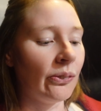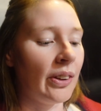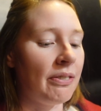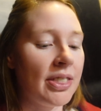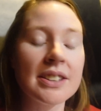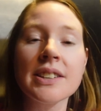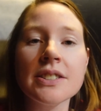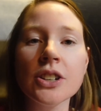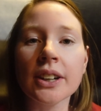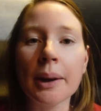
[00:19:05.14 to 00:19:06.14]
If this
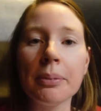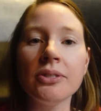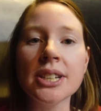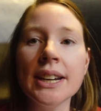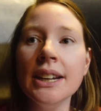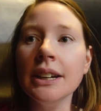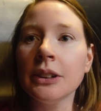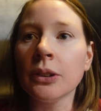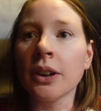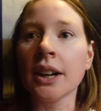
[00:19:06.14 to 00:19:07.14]
is your cup of tea,
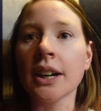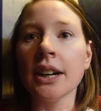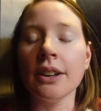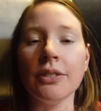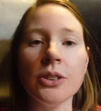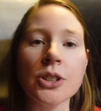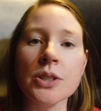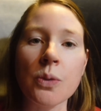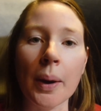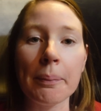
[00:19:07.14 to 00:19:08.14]
or if you
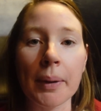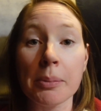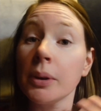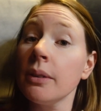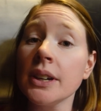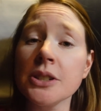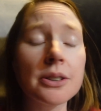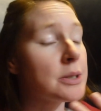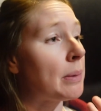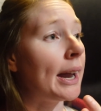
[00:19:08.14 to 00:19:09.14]
just want my brewery
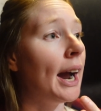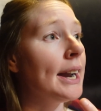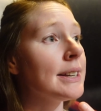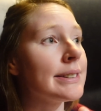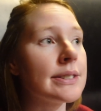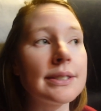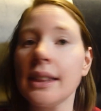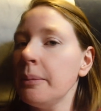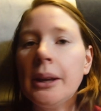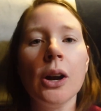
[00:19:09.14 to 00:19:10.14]
tours, my hikes,
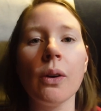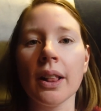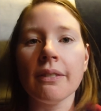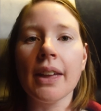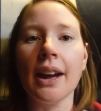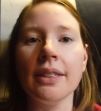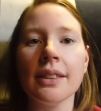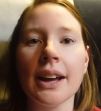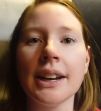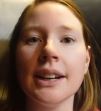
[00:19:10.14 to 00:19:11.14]
let me know all of that.
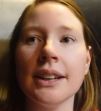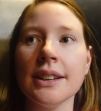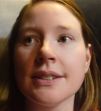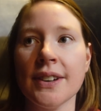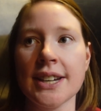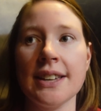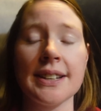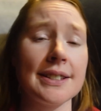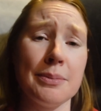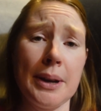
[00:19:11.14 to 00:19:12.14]
That is
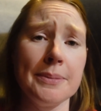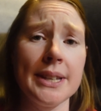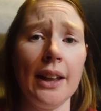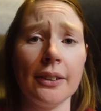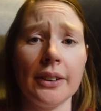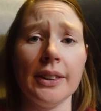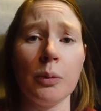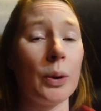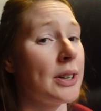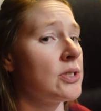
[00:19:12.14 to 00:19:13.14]
fantastic. Sometimes the
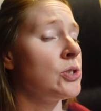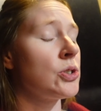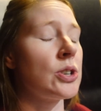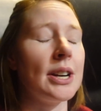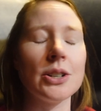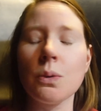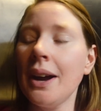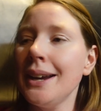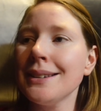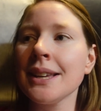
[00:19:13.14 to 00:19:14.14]
algorithm works in strange
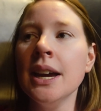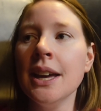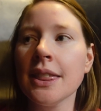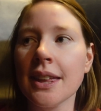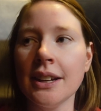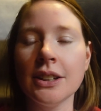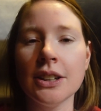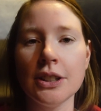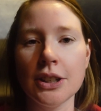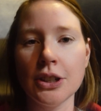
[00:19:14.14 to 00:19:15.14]
ways that
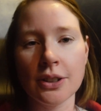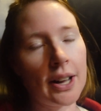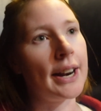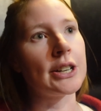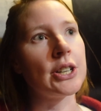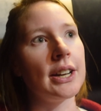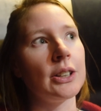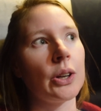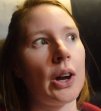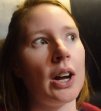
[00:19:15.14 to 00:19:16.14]
you're not actually
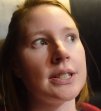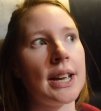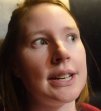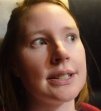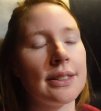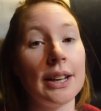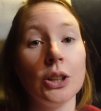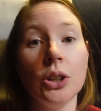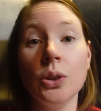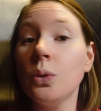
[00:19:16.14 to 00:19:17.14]
getting the content that
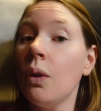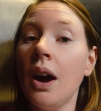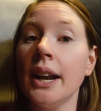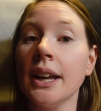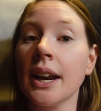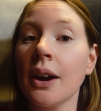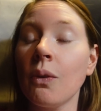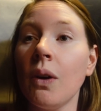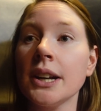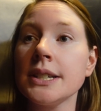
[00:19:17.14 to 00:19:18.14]
you want, and I
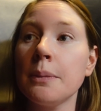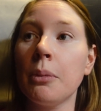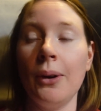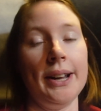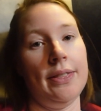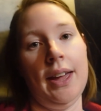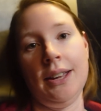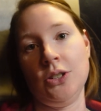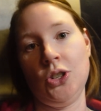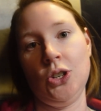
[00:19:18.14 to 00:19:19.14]
want to bring
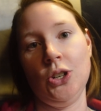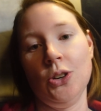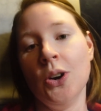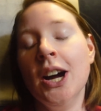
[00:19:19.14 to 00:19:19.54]
that to you.